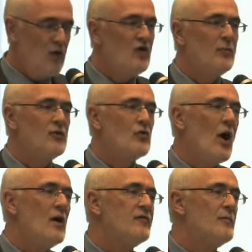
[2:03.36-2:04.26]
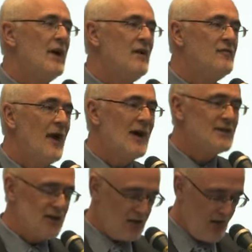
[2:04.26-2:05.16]
You've been drawn from many
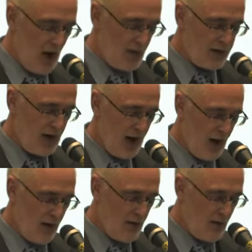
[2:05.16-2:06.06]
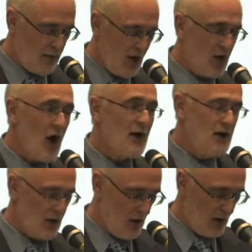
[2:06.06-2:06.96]
facets of health care, but are not
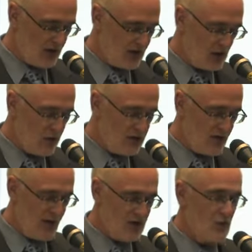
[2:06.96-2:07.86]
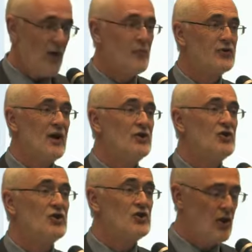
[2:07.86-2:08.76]
here exclusively to represent
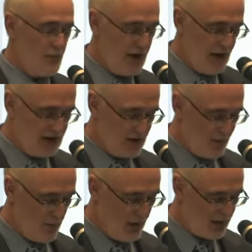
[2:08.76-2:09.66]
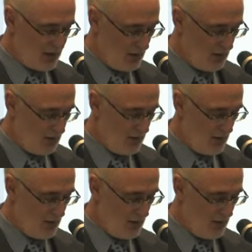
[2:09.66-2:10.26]
just your piece of the puzzle.